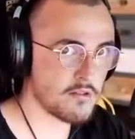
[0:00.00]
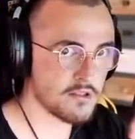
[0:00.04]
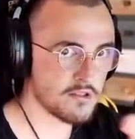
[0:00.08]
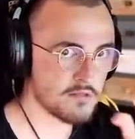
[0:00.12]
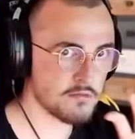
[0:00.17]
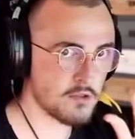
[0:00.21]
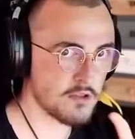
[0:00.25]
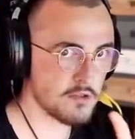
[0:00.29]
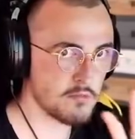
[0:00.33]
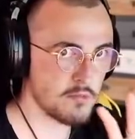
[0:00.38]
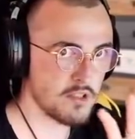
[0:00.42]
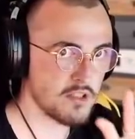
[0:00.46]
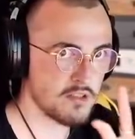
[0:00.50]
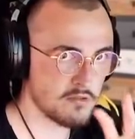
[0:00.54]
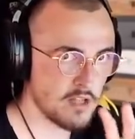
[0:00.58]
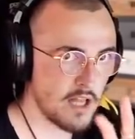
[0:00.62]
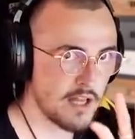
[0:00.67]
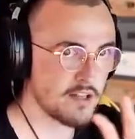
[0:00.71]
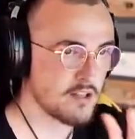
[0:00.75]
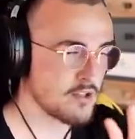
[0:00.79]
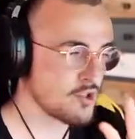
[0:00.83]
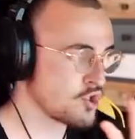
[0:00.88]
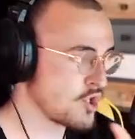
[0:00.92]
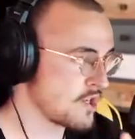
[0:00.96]
It's gonna be
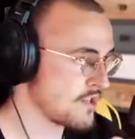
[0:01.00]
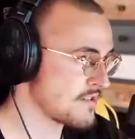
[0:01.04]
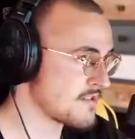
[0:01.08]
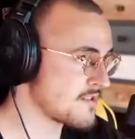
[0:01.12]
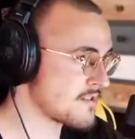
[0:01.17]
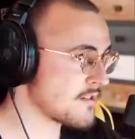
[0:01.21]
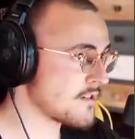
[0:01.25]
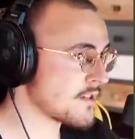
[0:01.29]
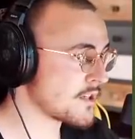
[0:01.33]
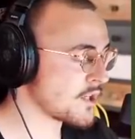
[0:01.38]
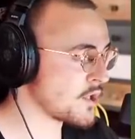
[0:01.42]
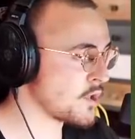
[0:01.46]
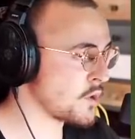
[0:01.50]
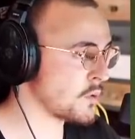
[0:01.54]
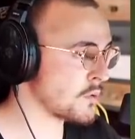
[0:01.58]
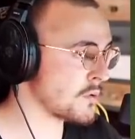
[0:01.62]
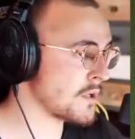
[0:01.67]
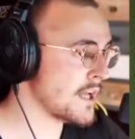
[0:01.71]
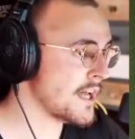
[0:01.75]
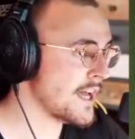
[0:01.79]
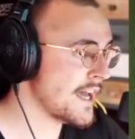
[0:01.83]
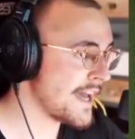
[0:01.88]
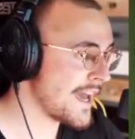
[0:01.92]
like a giant circle,